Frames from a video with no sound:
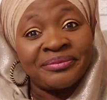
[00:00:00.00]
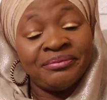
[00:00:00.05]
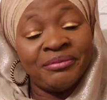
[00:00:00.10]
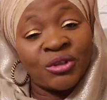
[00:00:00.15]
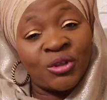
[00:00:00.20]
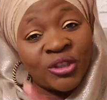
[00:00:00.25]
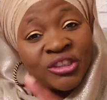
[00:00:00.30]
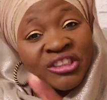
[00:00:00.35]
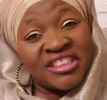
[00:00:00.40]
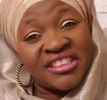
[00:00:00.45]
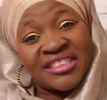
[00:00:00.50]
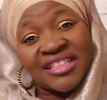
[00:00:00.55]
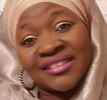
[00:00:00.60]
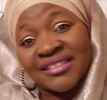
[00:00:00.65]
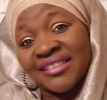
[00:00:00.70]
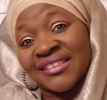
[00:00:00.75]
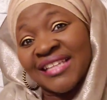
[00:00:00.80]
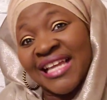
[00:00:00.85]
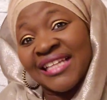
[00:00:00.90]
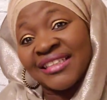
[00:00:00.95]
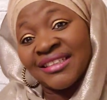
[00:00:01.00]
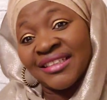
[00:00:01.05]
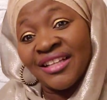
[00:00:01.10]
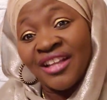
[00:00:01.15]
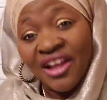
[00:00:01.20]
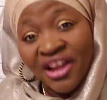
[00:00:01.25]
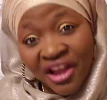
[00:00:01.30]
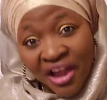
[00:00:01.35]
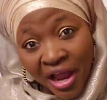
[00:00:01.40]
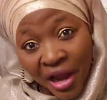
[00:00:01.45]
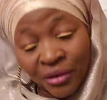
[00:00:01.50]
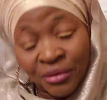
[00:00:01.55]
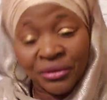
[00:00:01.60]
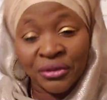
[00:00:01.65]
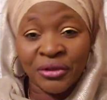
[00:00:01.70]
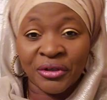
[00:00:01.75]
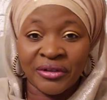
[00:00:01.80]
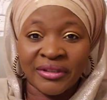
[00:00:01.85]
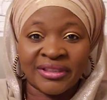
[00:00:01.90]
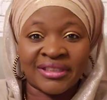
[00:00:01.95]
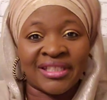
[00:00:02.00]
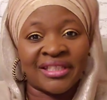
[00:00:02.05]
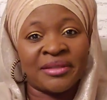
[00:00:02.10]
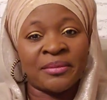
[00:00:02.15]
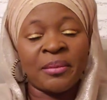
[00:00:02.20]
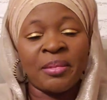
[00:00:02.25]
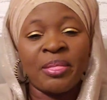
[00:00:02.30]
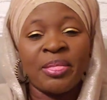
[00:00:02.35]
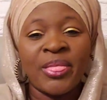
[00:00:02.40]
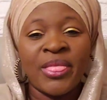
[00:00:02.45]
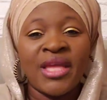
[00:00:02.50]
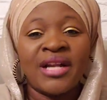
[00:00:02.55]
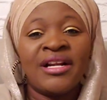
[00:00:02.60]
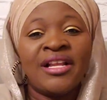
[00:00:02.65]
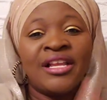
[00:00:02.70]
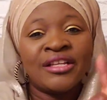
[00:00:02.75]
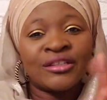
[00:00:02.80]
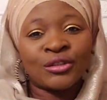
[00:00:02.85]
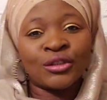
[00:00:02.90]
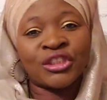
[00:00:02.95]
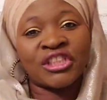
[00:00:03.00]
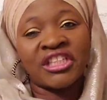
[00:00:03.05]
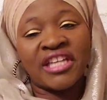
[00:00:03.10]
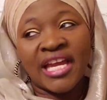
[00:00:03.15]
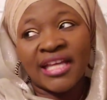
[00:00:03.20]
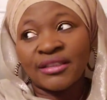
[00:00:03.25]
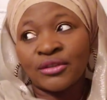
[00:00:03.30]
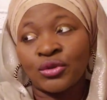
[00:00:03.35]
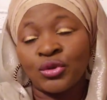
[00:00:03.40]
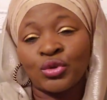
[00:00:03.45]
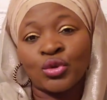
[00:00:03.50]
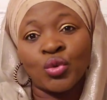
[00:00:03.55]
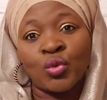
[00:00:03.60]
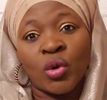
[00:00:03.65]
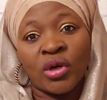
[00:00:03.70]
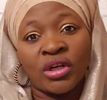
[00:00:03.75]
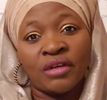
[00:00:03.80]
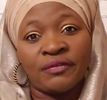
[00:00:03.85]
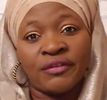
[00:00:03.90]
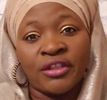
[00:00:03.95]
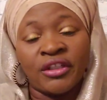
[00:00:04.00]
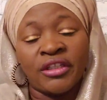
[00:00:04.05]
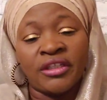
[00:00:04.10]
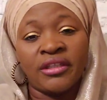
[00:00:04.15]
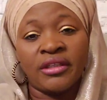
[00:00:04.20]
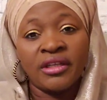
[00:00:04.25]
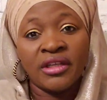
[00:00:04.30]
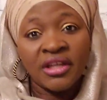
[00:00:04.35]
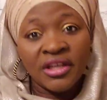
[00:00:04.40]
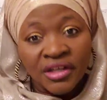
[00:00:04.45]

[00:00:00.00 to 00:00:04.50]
Because she's exercising authority. So she gets you to one of the